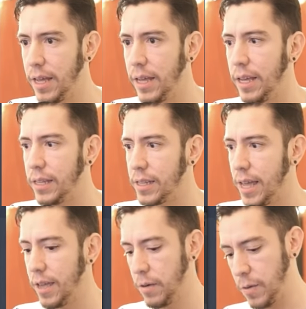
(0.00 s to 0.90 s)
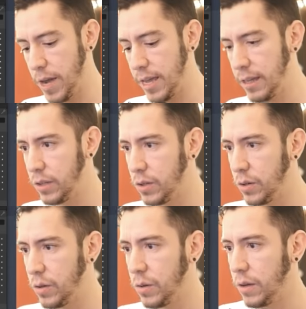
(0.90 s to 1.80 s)
it's a way
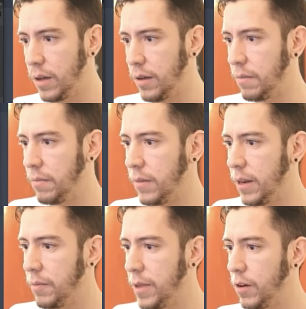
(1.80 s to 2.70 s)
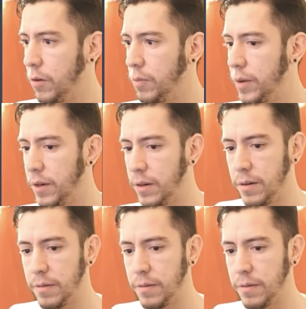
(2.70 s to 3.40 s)
to let me open,